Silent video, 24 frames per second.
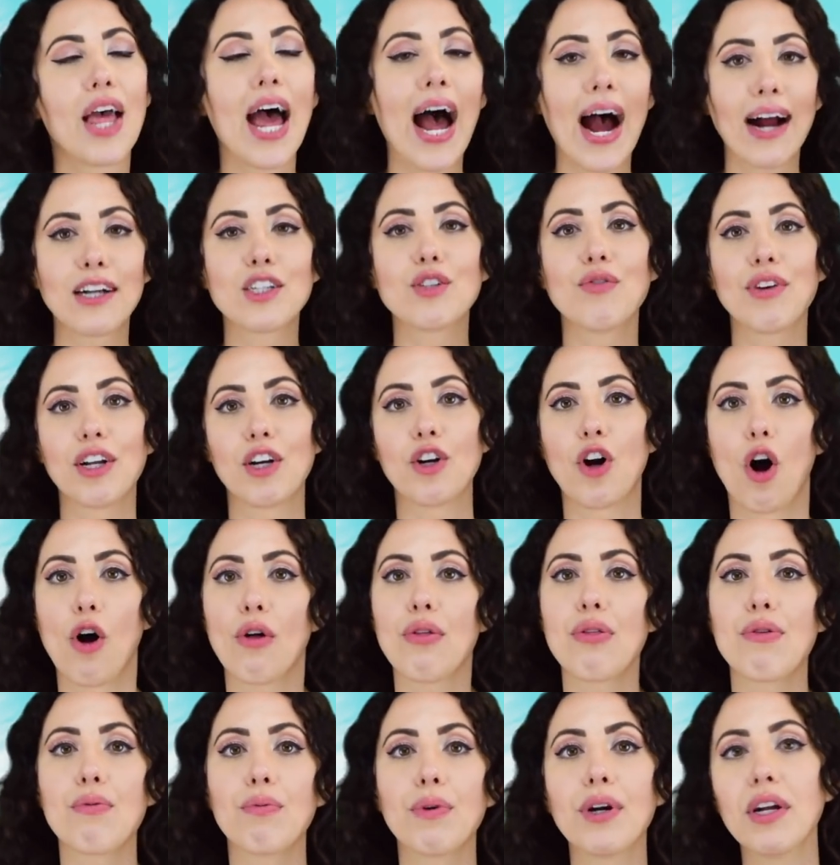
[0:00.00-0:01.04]
activated
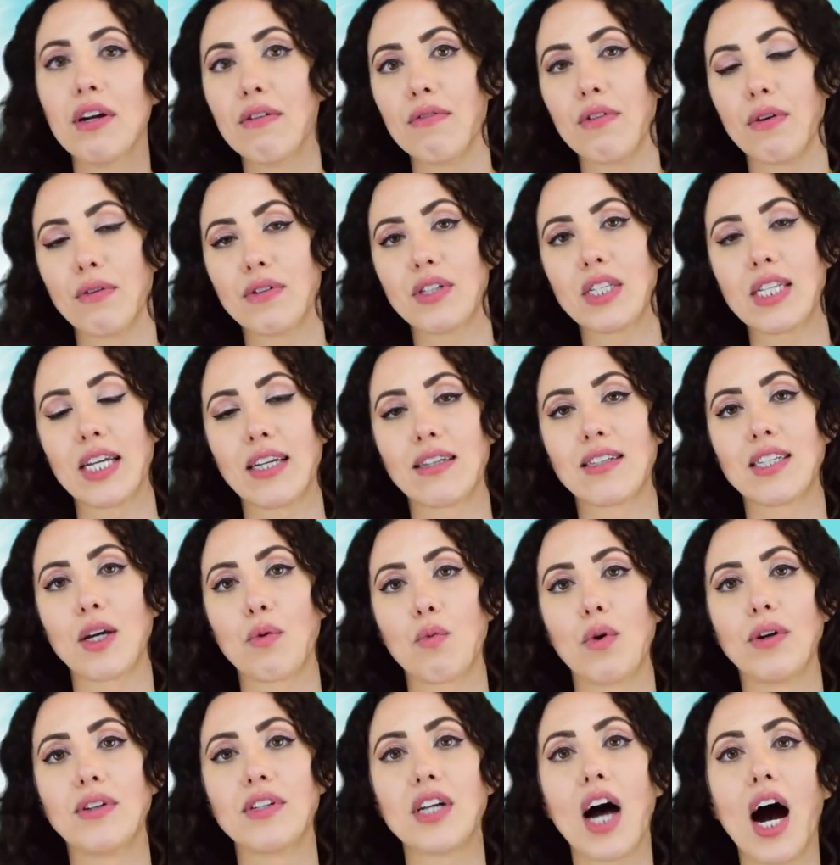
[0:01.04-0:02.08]
all three of those things
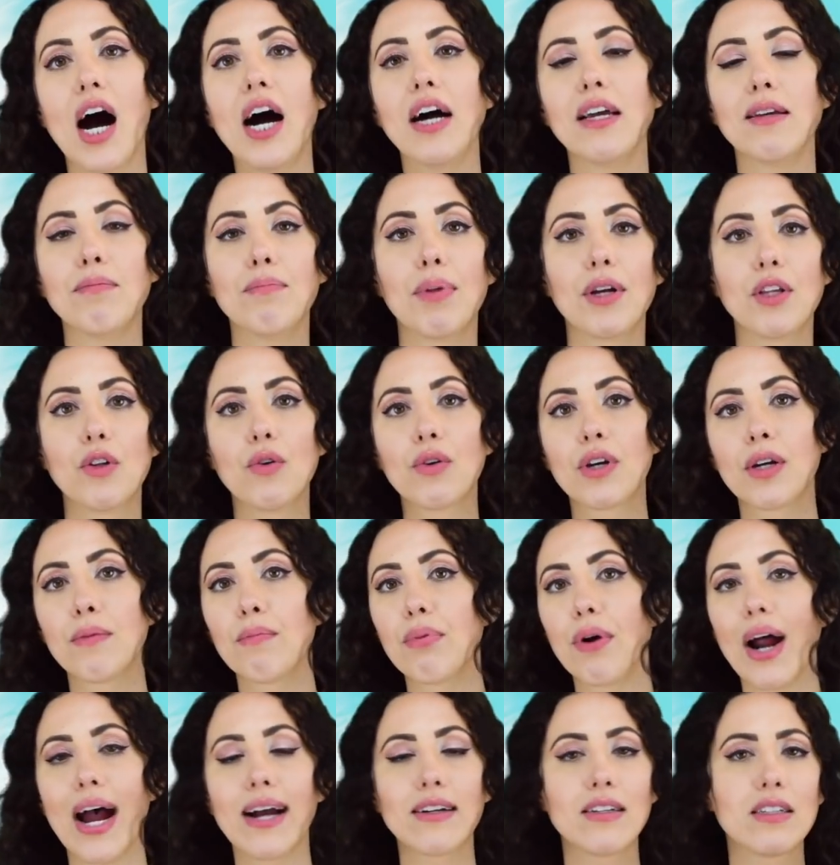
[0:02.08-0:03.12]
at one time, but you
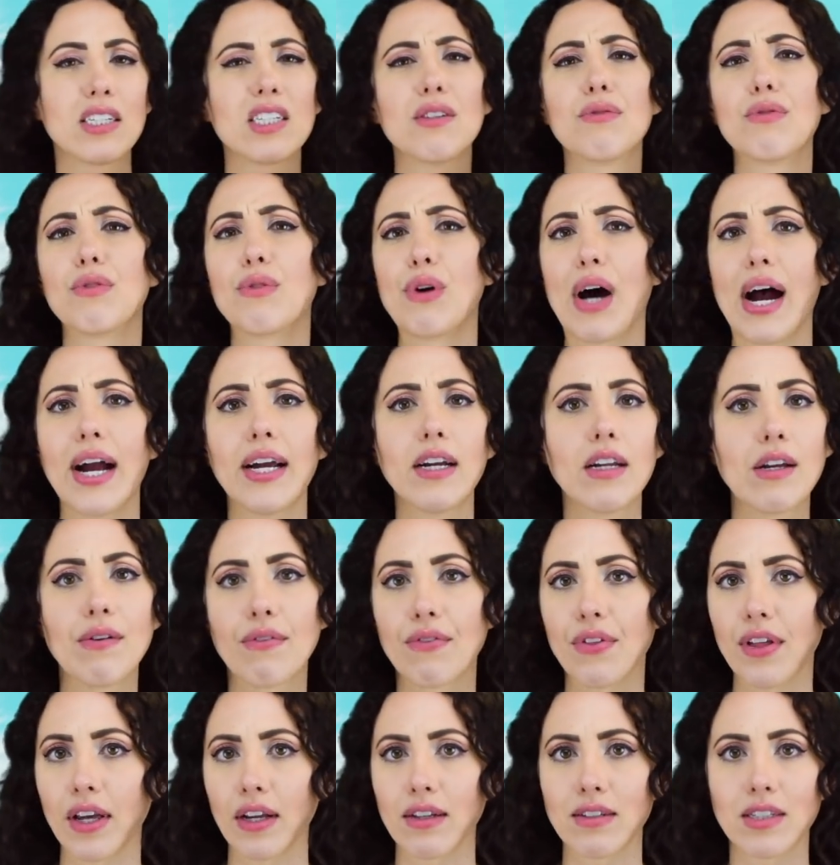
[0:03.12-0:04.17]
can practice a variety of
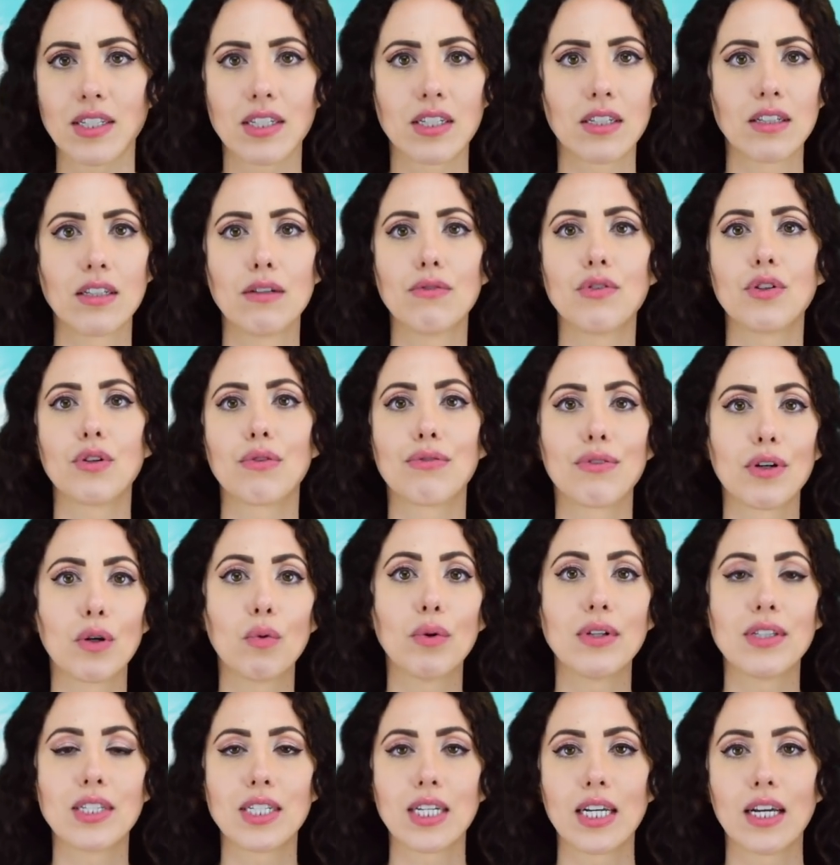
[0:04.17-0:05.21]
things to lift your
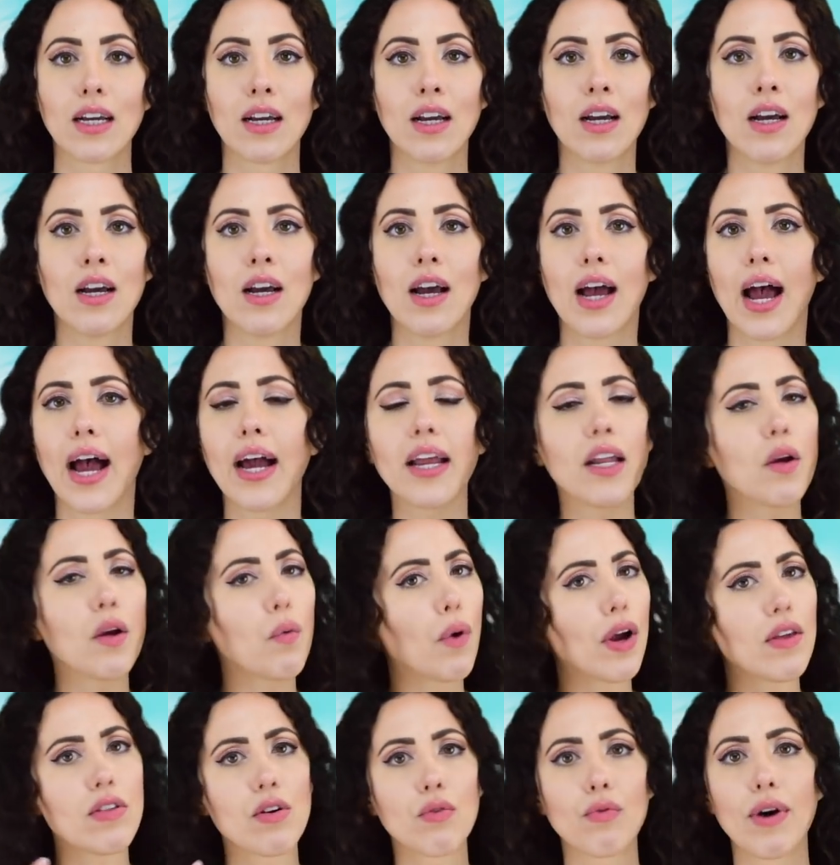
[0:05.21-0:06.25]
frequency any
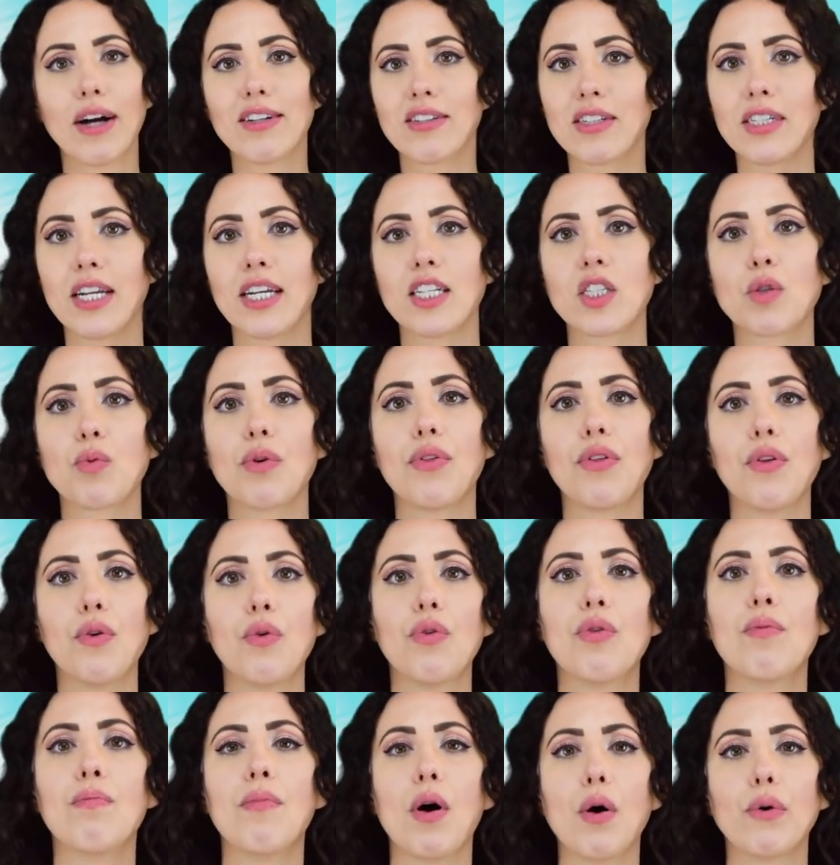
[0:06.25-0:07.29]
way that resonates with you
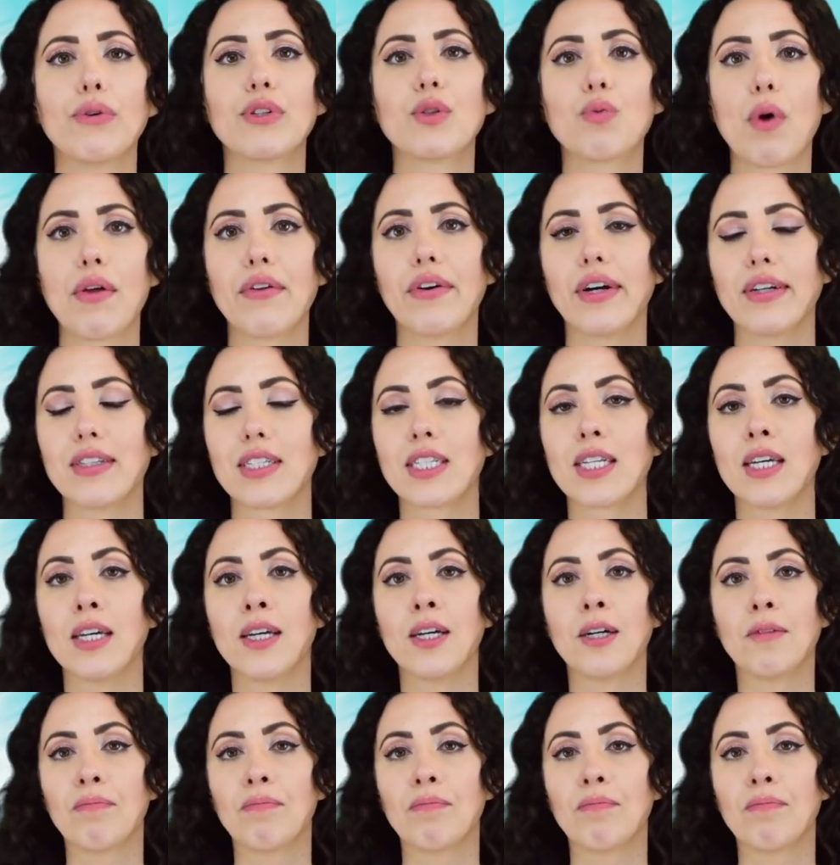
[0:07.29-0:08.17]
the most, whether it's